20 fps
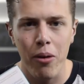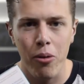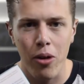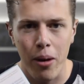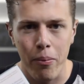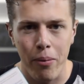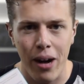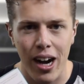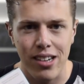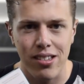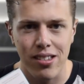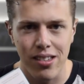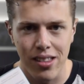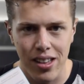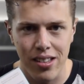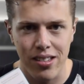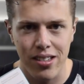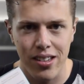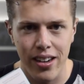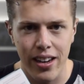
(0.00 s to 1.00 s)
we're unboxing
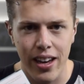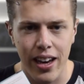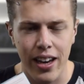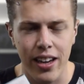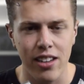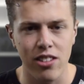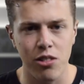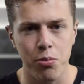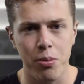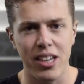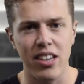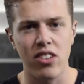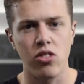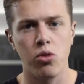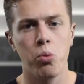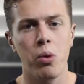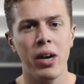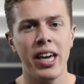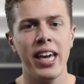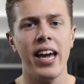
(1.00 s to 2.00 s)
this today is
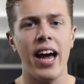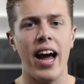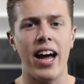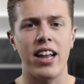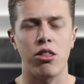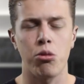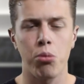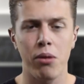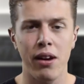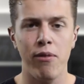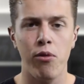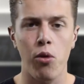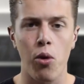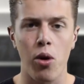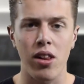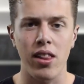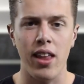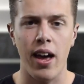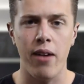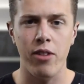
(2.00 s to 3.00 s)
because we at
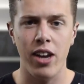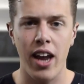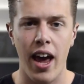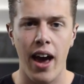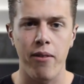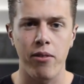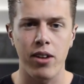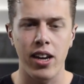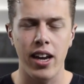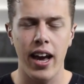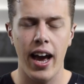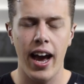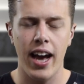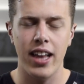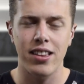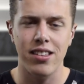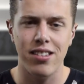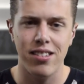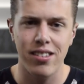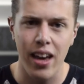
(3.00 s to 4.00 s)
3411 Heaven
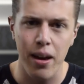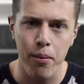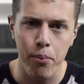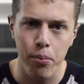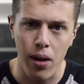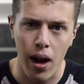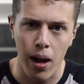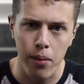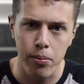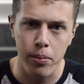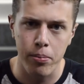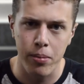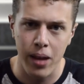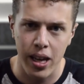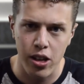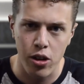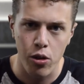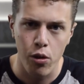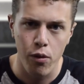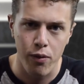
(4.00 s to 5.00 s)
had the same problem
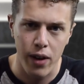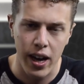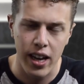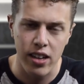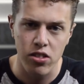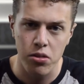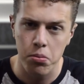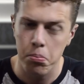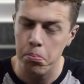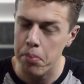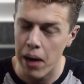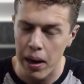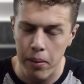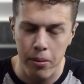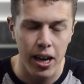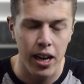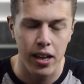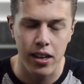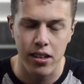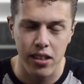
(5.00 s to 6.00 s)
that you face
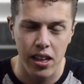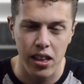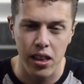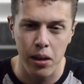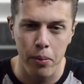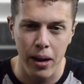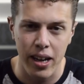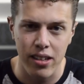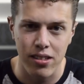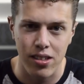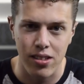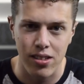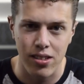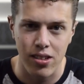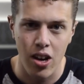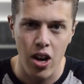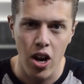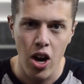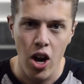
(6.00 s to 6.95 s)
maybe on a daily basis.